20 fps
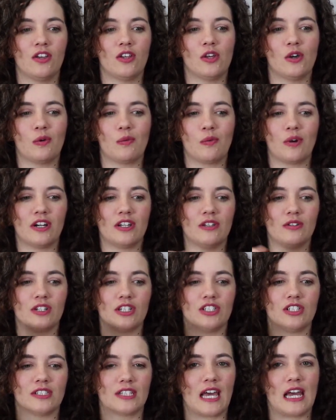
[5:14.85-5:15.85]
you know, where you
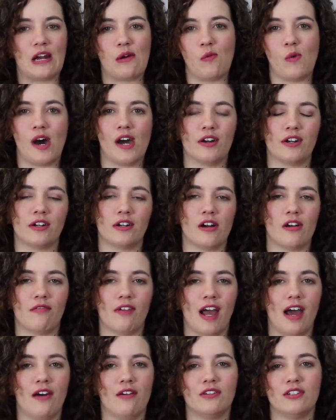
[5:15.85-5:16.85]
could just kind of wander
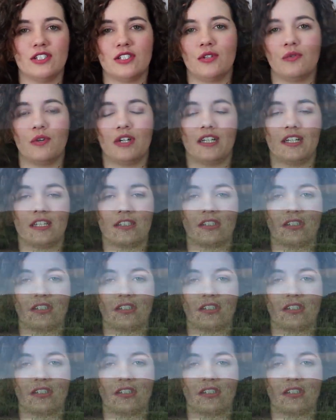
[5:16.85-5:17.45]
around and you wouldn't